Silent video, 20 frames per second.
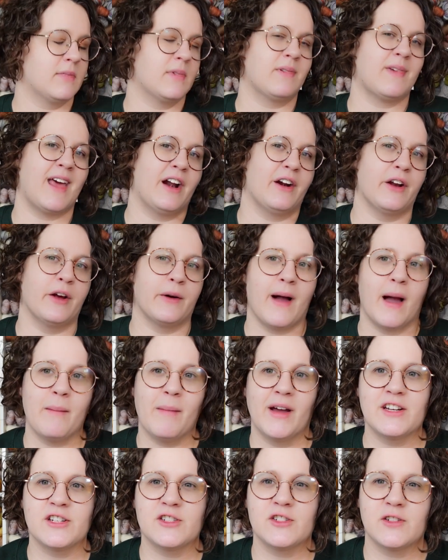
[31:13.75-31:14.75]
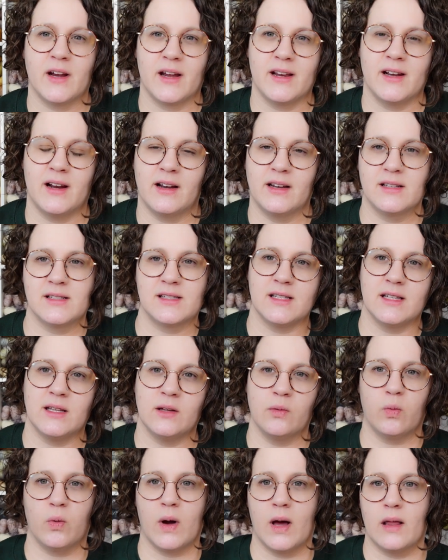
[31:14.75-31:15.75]
I don't know. I might just try it on and see
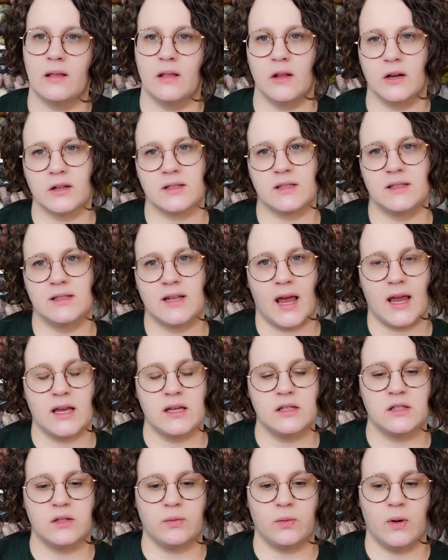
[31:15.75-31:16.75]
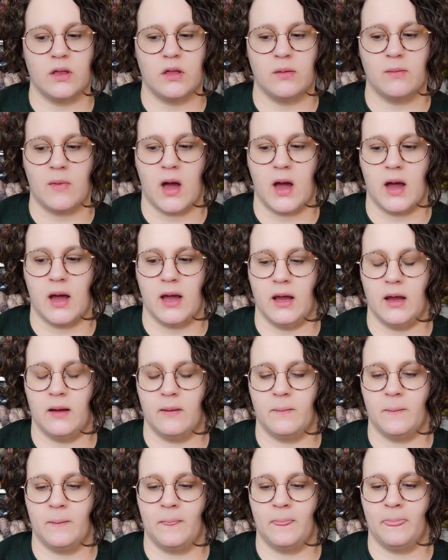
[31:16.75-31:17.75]
what looks nice with my
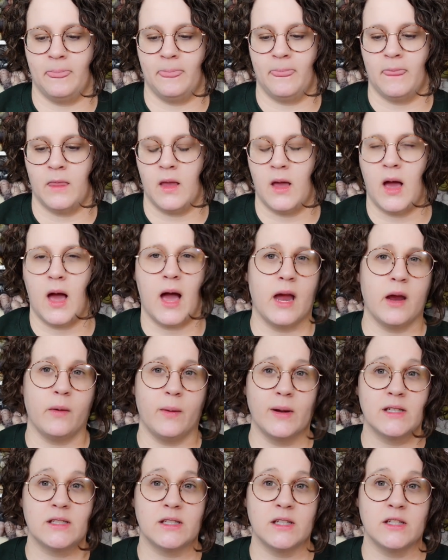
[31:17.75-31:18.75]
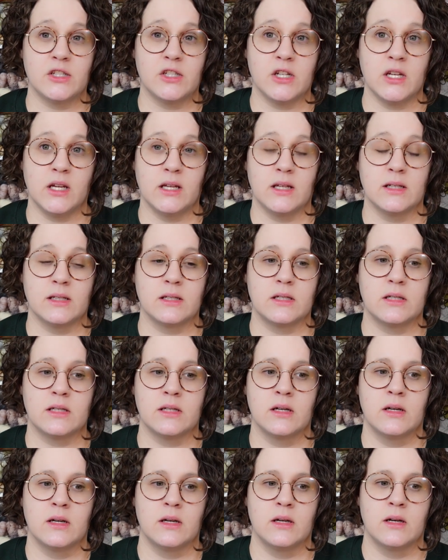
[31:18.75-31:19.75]
high-waisted jeans.
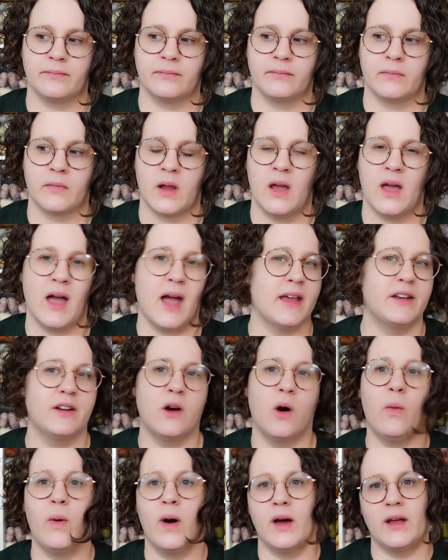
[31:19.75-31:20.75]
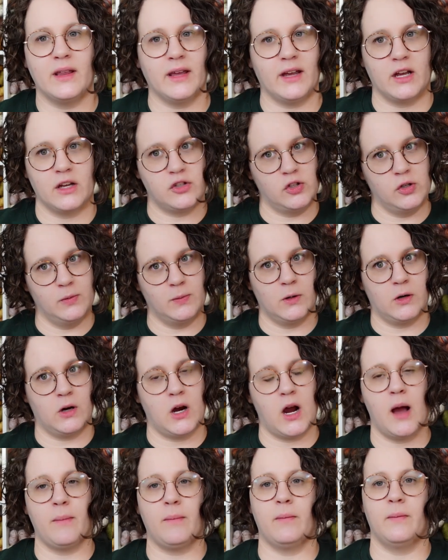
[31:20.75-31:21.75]
I don't want a super
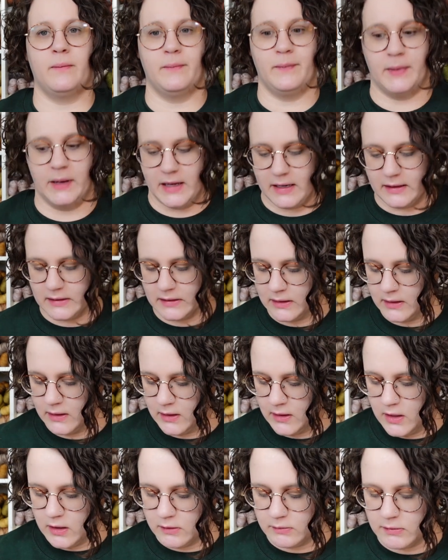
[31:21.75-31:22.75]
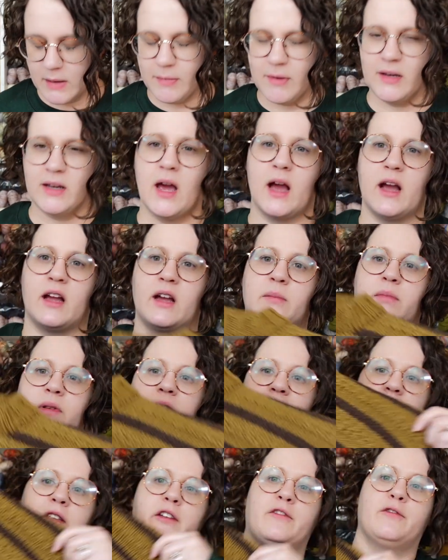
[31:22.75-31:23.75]
crop, but maybe not
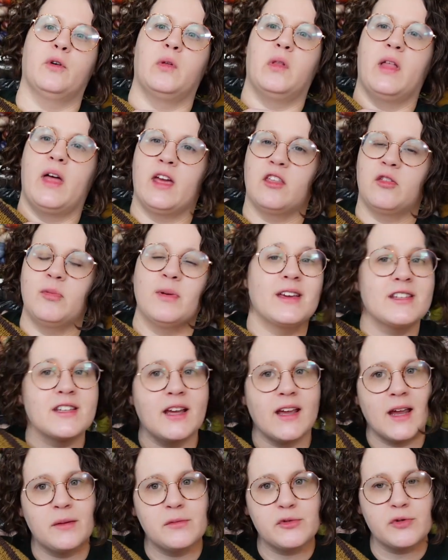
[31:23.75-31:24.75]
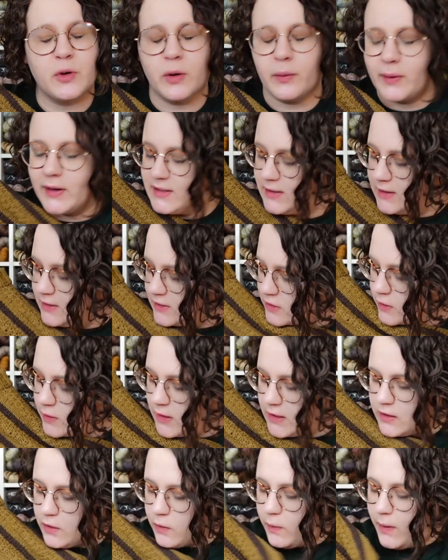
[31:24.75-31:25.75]
completely full length because I am short-waisted. So
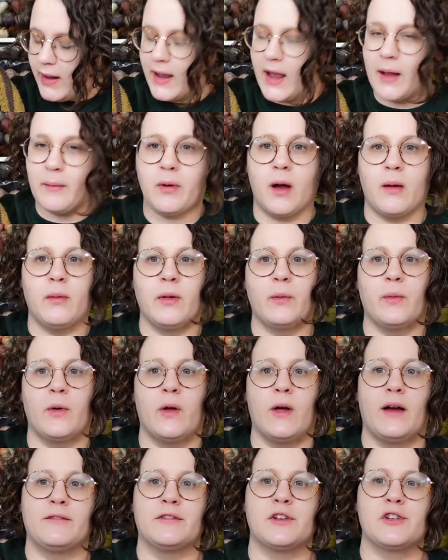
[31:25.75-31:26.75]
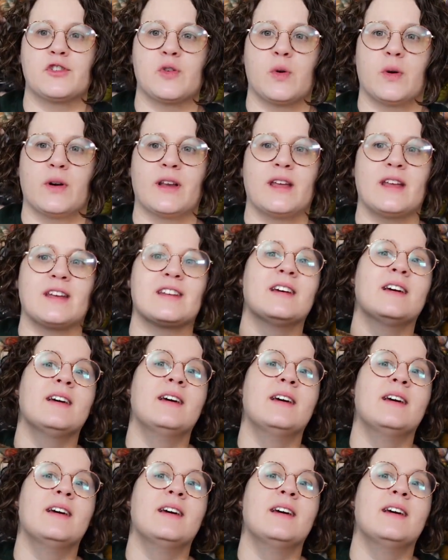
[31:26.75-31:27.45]
either way, I probably will have to shorten it